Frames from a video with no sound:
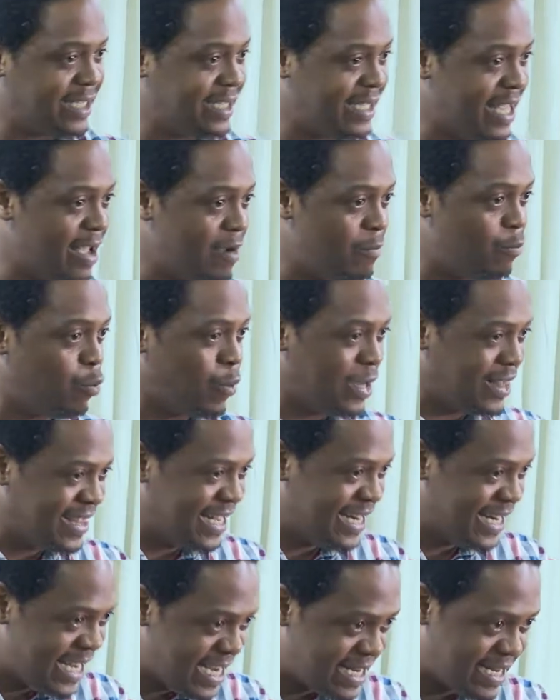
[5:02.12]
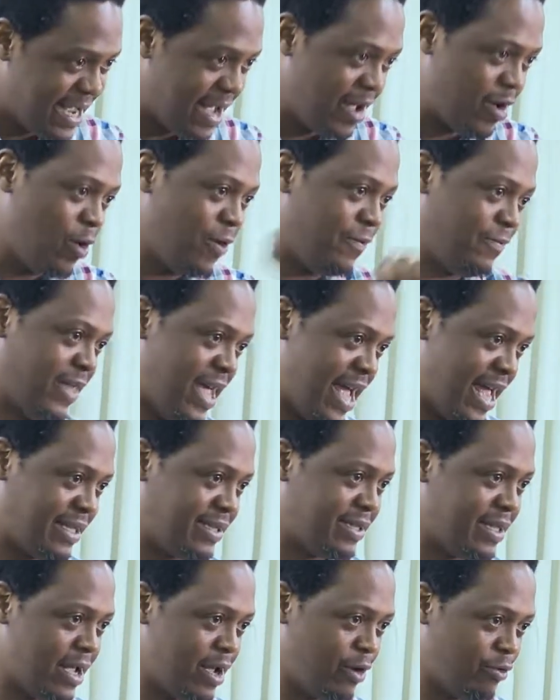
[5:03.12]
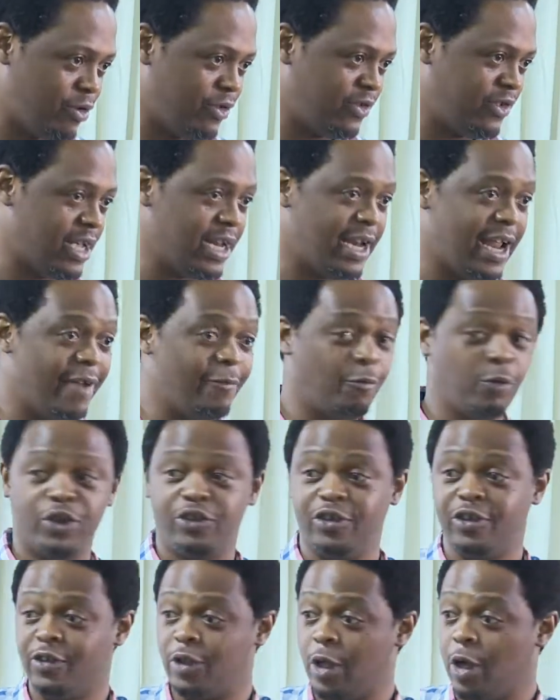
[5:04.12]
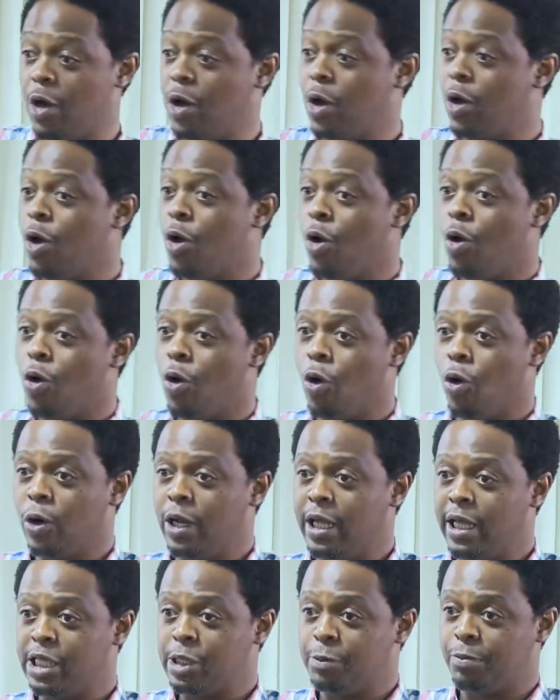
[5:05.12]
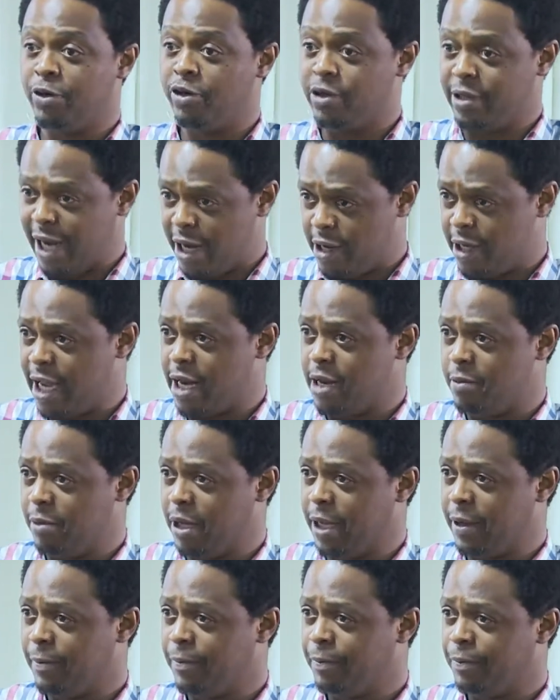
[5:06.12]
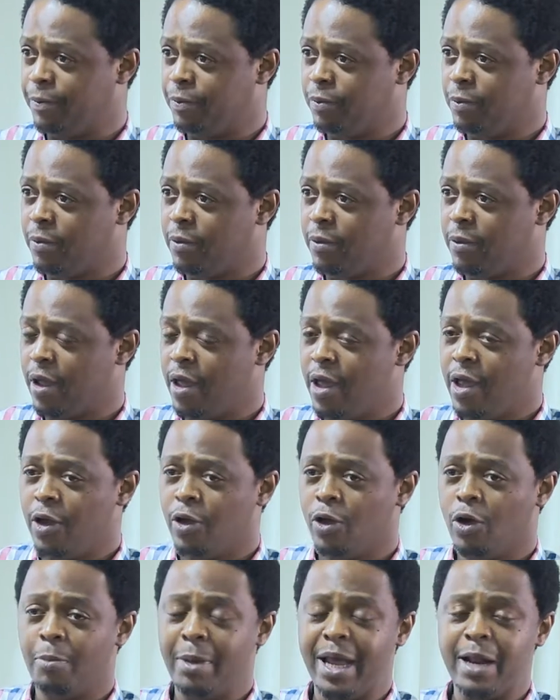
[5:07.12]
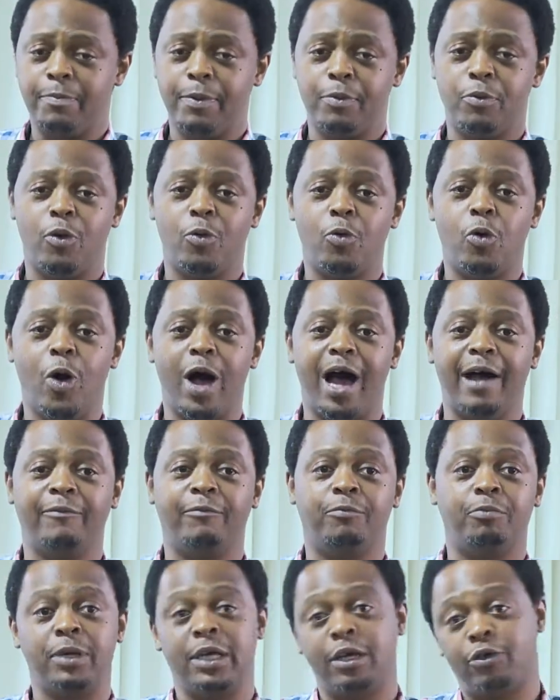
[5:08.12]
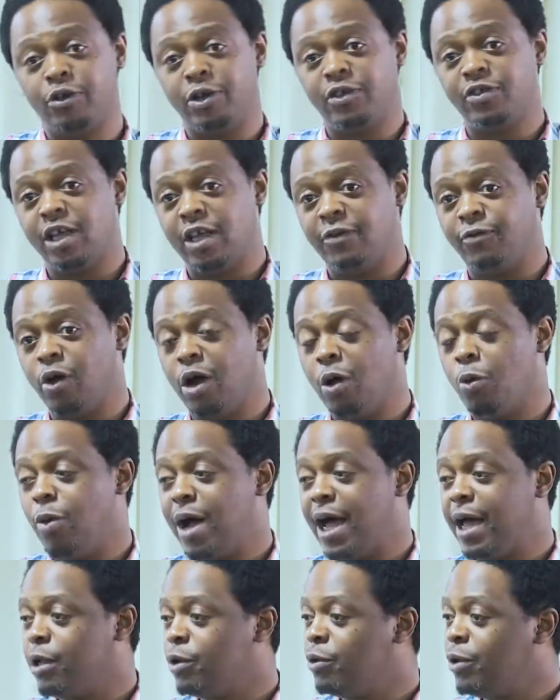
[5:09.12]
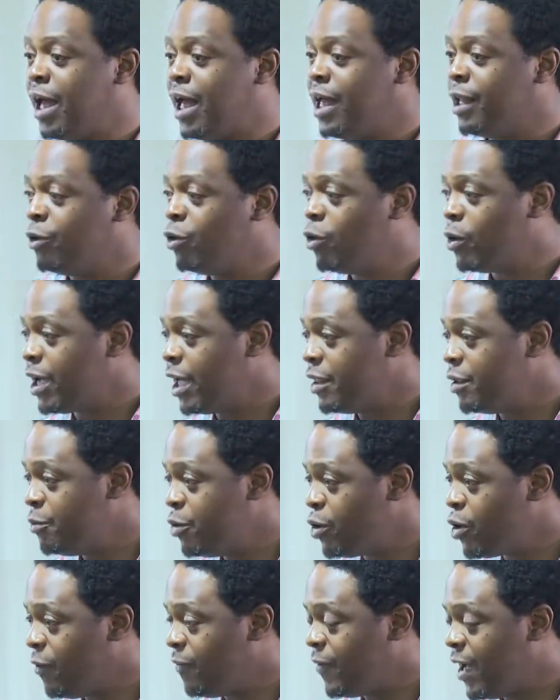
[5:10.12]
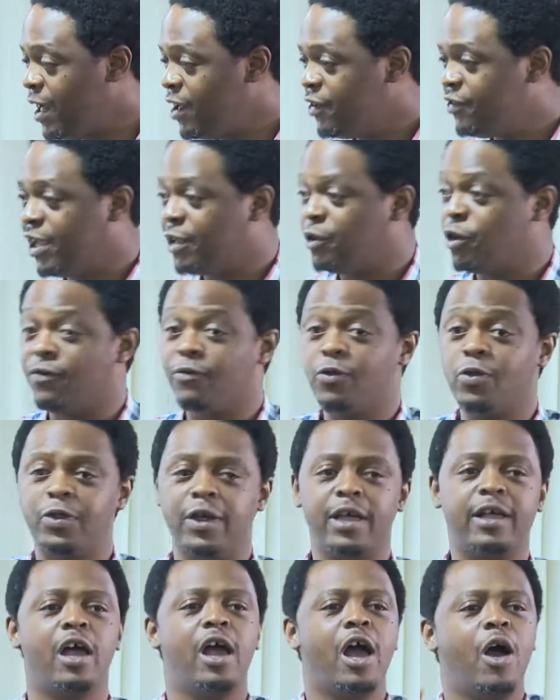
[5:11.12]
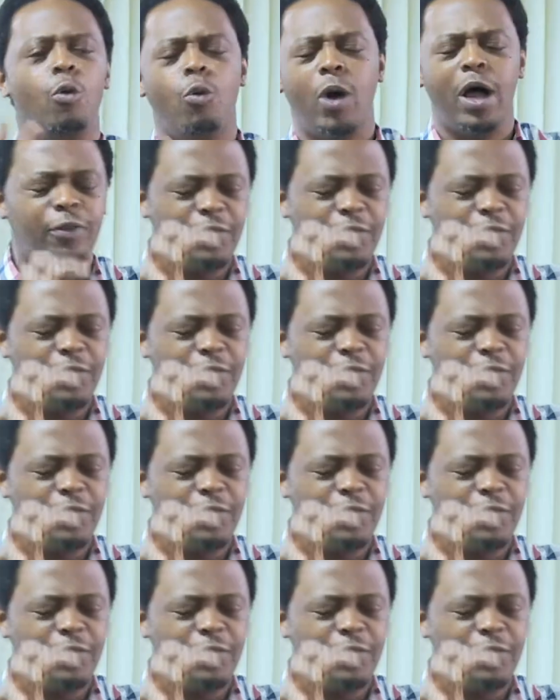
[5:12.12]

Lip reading: step with the leader of that Christian life, which is the Holy Spirit. Are you getting me? You know, many people who have been Christians for a while and look at the book of Galatians often think, well,